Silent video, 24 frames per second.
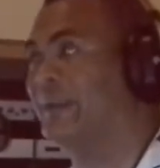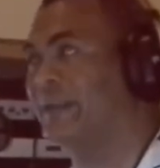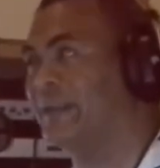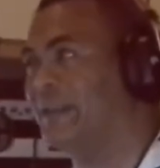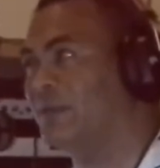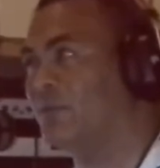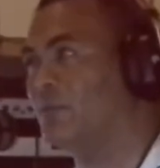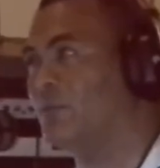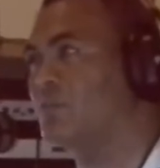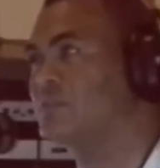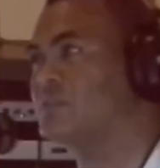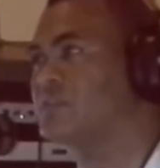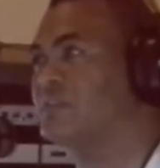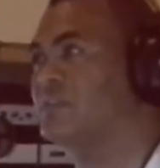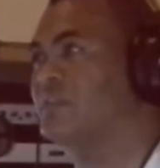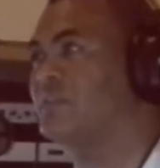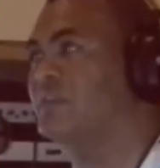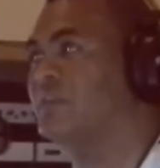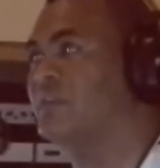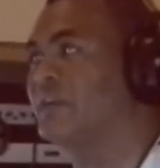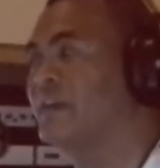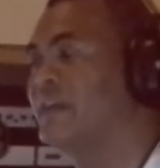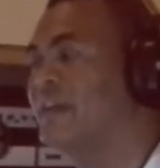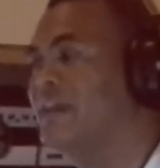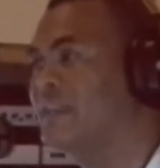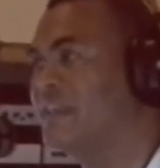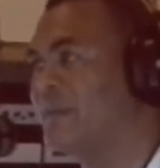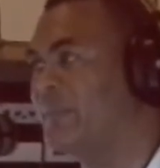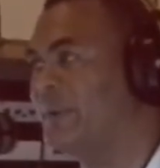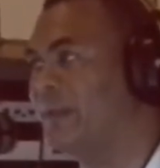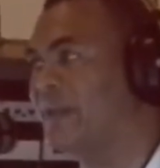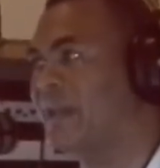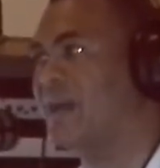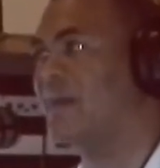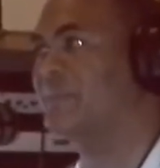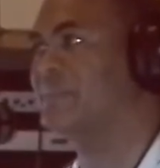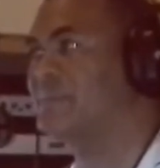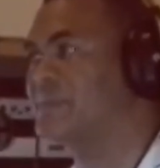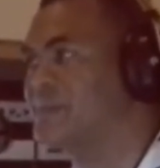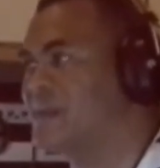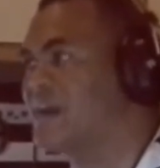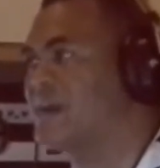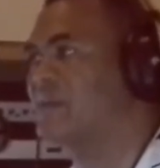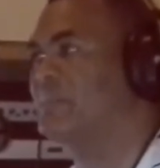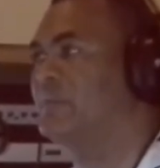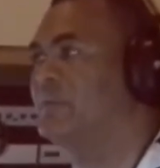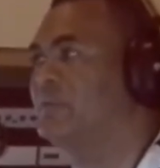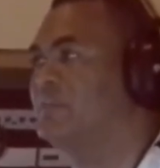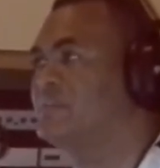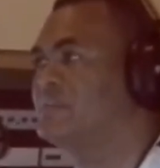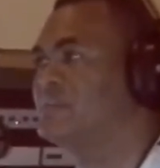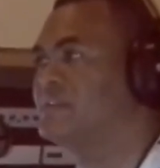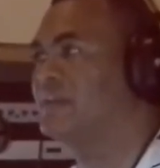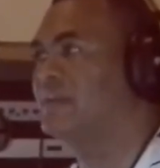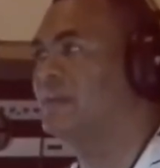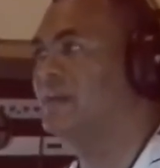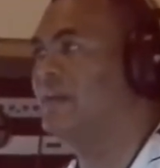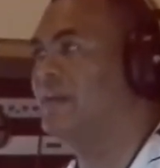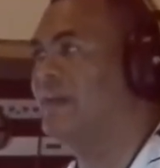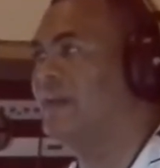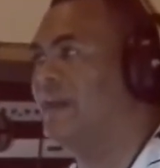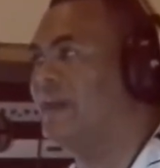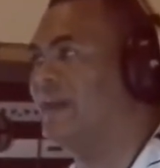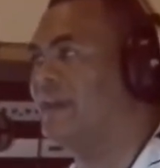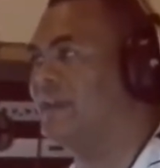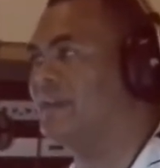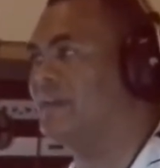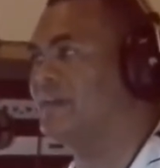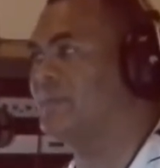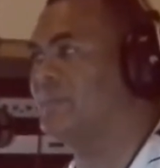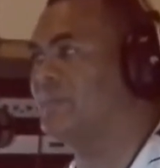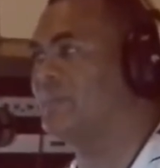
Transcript: But then also, they become drug mules. And